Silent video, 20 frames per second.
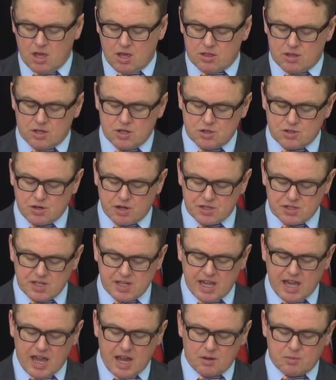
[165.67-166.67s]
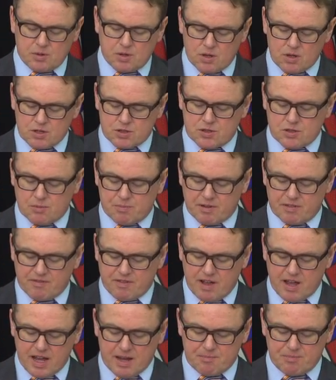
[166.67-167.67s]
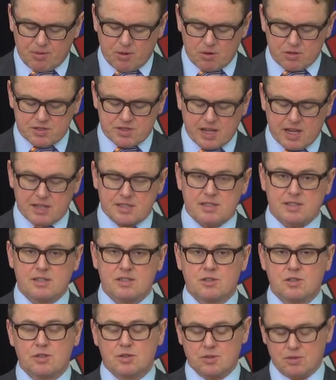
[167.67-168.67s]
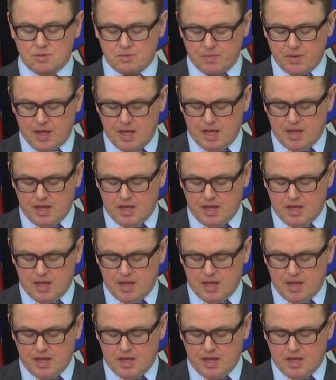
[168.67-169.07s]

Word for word: The new Trustee Act would also provide processes to